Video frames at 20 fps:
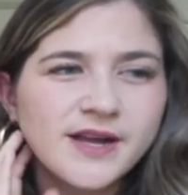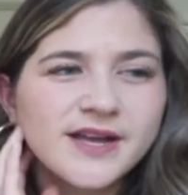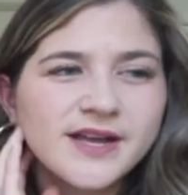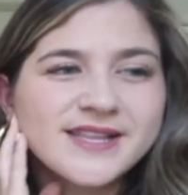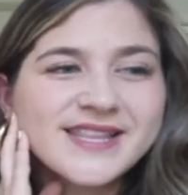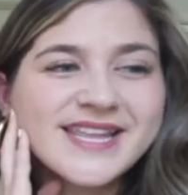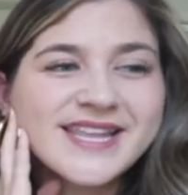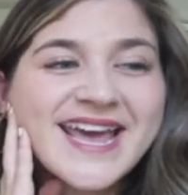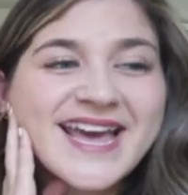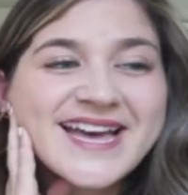
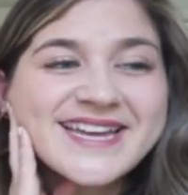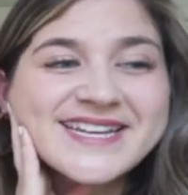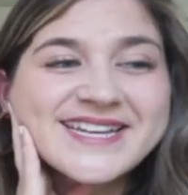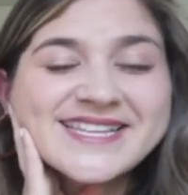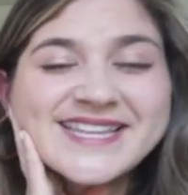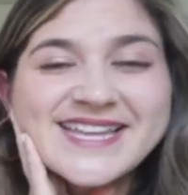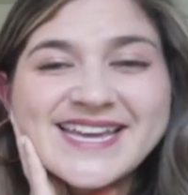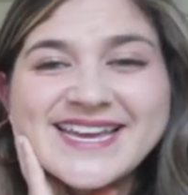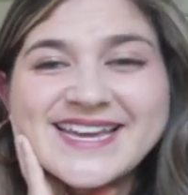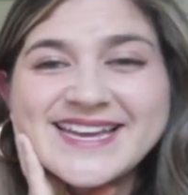Leanna
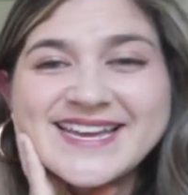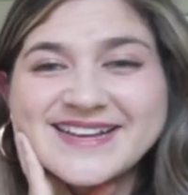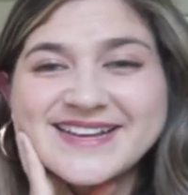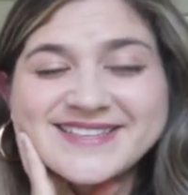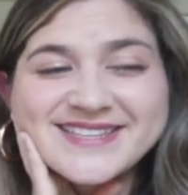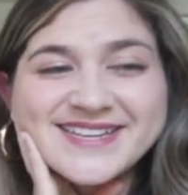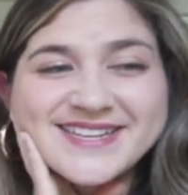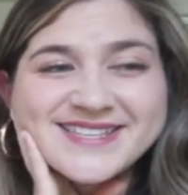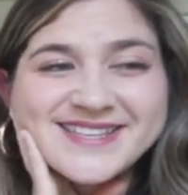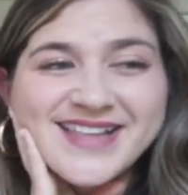Lee
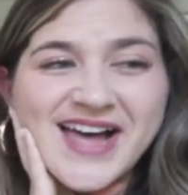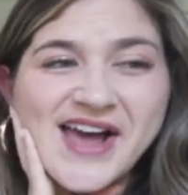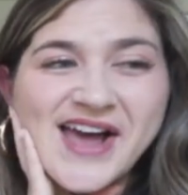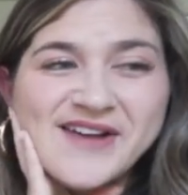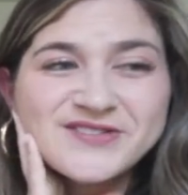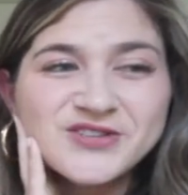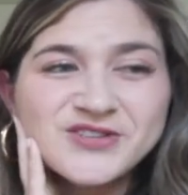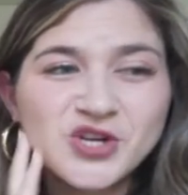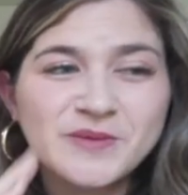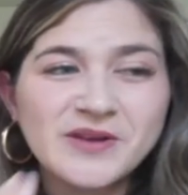says live
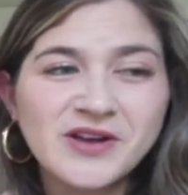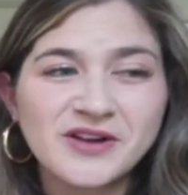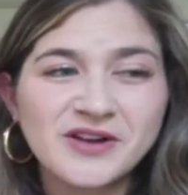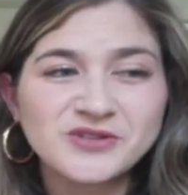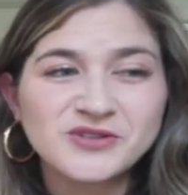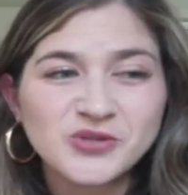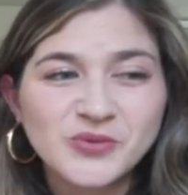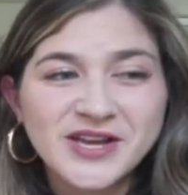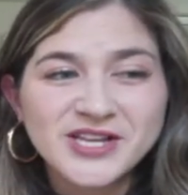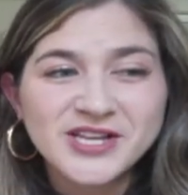streaming on
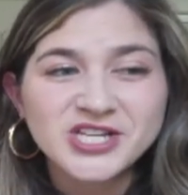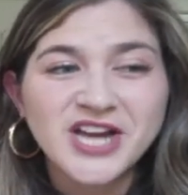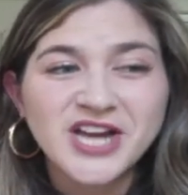Twitch.